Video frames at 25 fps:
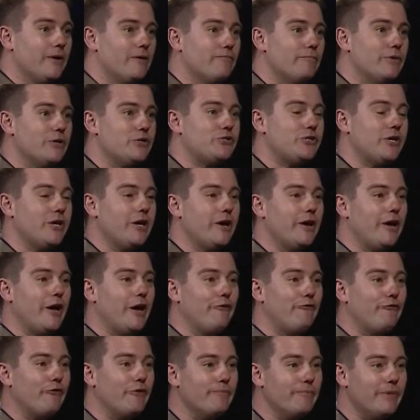But see,
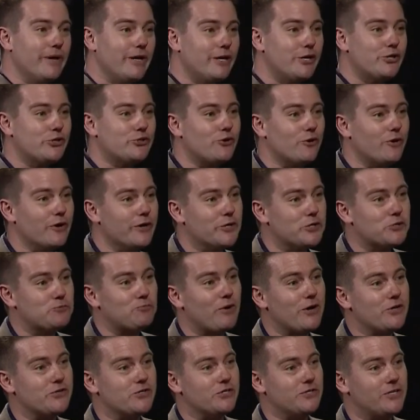if a minister in his
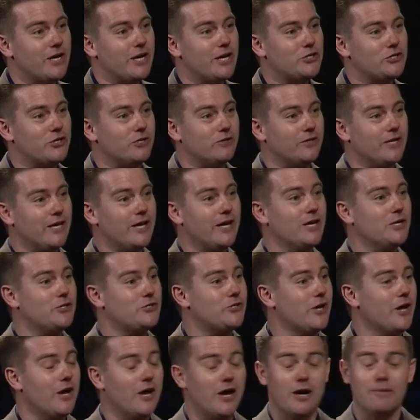presentation
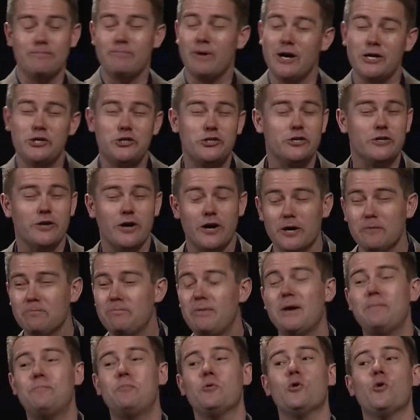leads a bunch of young
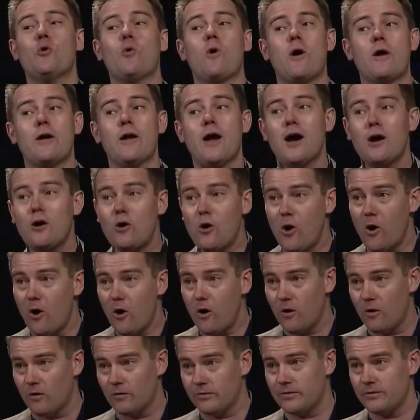people who are not
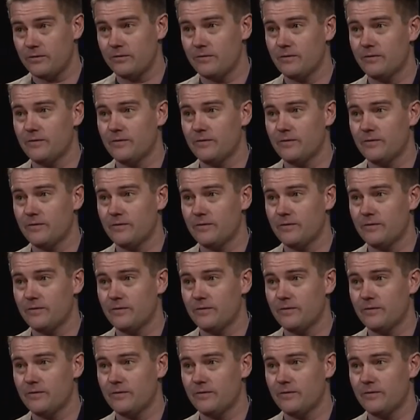called